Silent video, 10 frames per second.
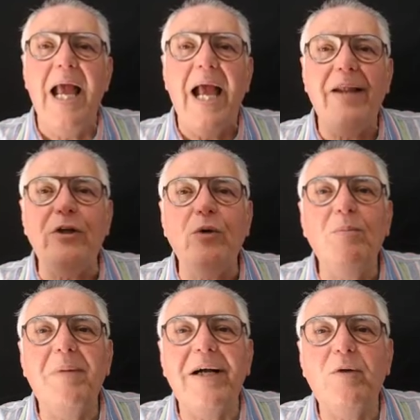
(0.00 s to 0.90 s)
and you
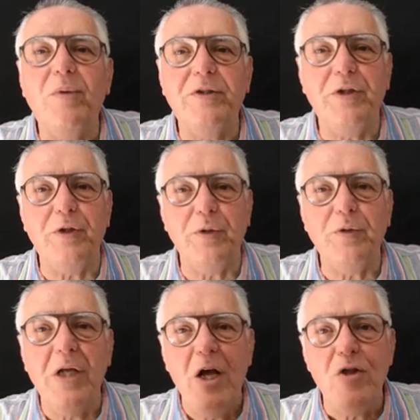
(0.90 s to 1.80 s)
might want to
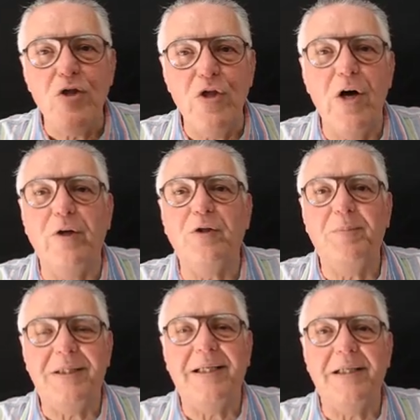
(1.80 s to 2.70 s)
use those
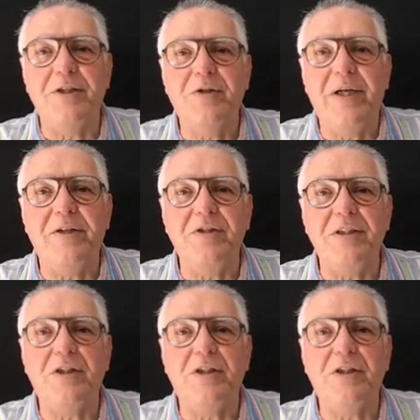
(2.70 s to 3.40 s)
particular strategies.